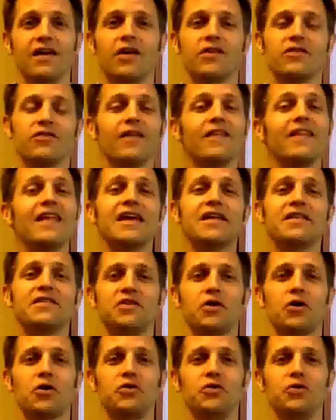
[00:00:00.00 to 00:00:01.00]
so that they can
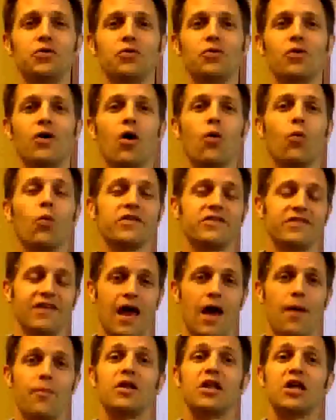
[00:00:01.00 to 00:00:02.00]
tell you what's
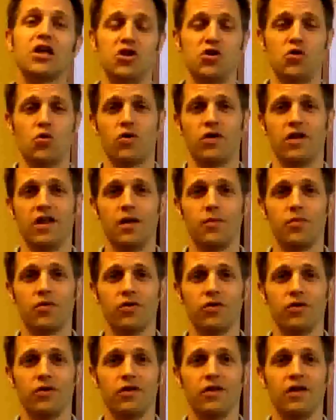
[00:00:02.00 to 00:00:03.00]
happening in your
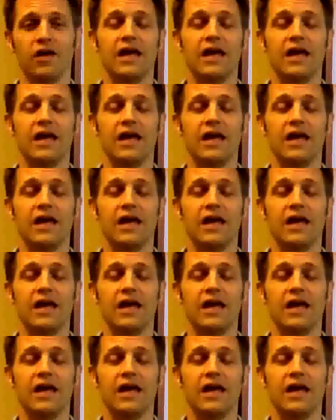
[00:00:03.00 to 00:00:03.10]
neighborhood.